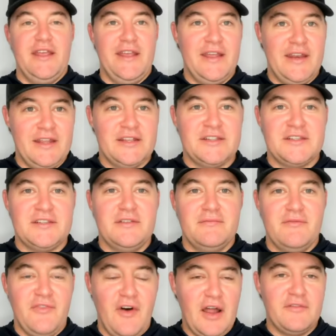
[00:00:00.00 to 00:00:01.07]
It is
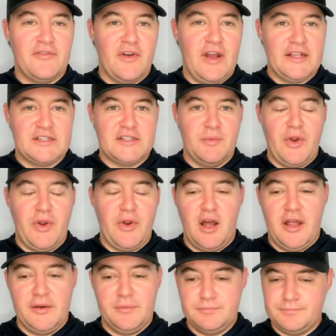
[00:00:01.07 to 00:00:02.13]
fun for us to bring
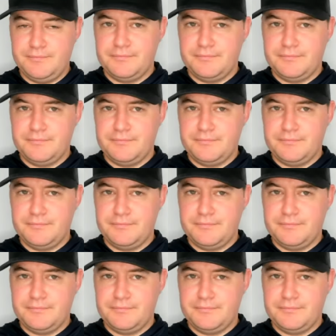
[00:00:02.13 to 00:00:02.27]
on